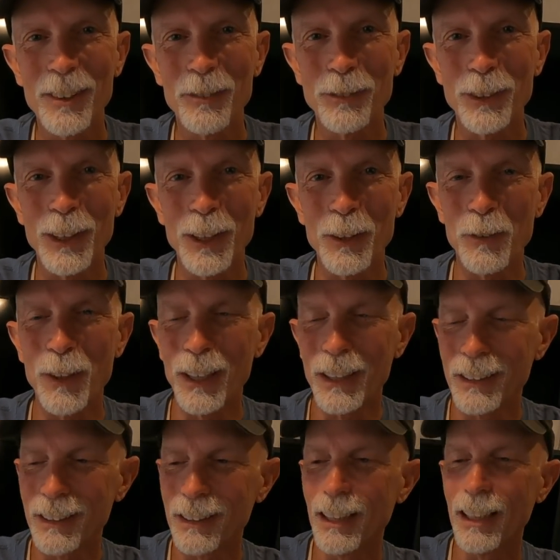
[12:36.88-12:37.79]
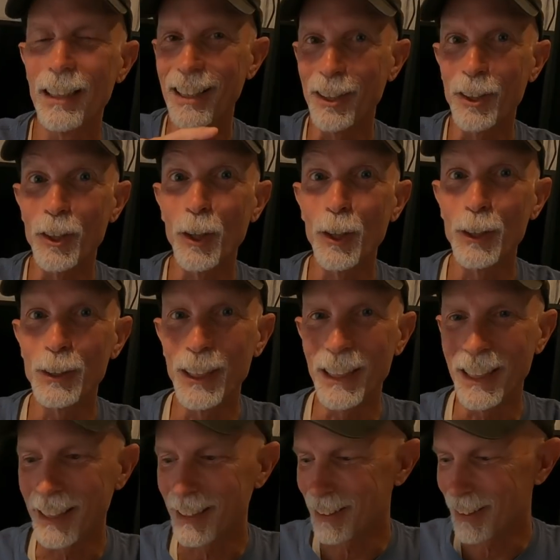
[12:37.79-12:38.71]
It really was. Encourage
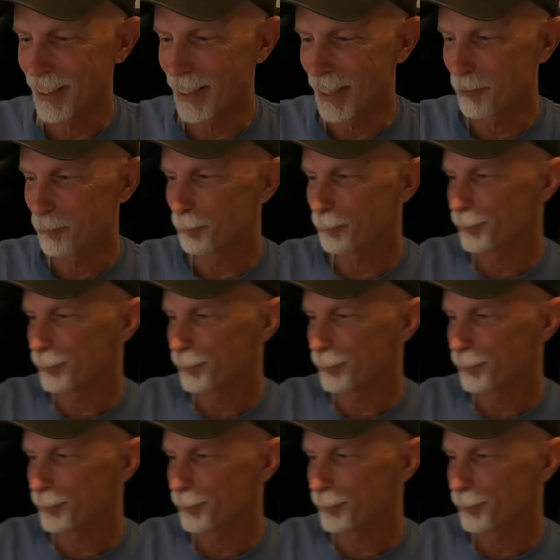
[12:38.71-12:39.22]
you to get to that.